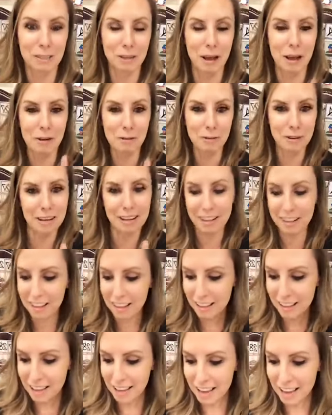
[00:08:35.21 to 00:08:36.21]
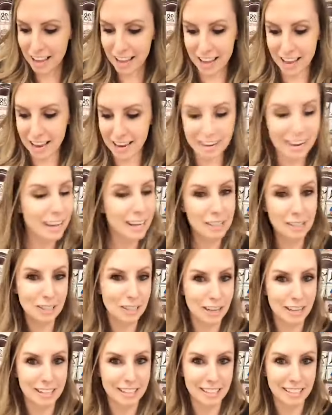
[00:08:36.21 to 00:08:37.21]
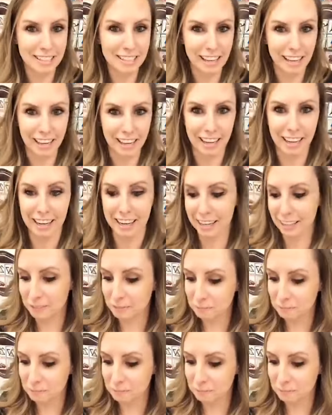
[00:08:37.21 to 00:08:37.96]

So I will in just a second.